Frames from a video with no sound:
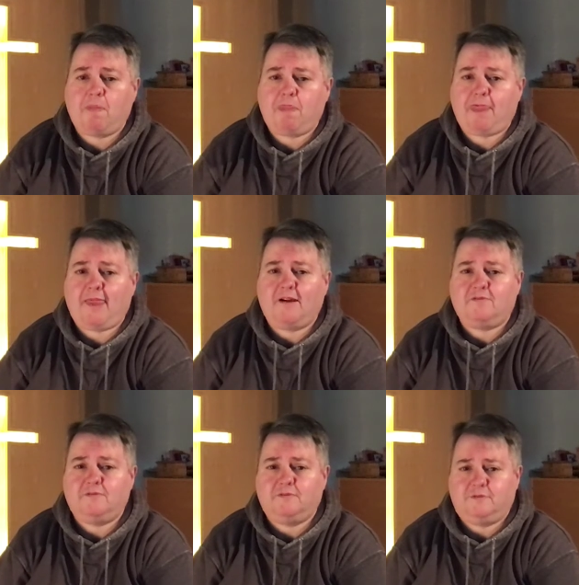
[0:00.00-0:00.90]

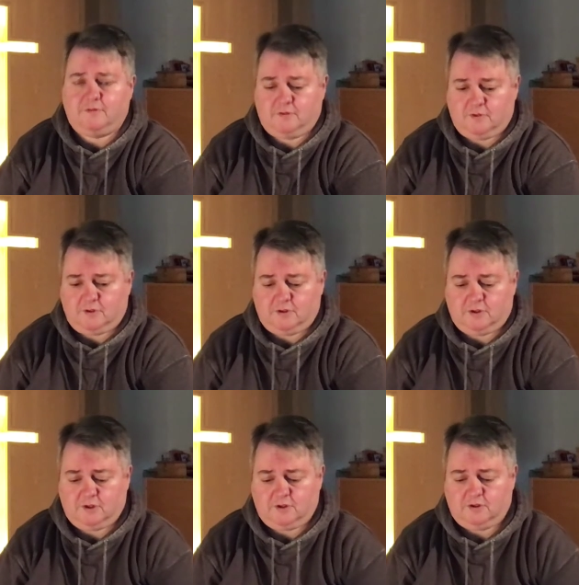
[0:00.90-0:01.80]

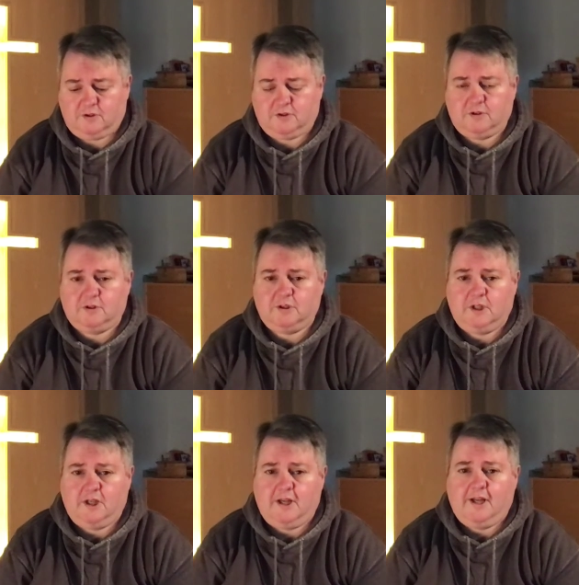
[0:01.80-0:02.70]
No one is speaking in this clip.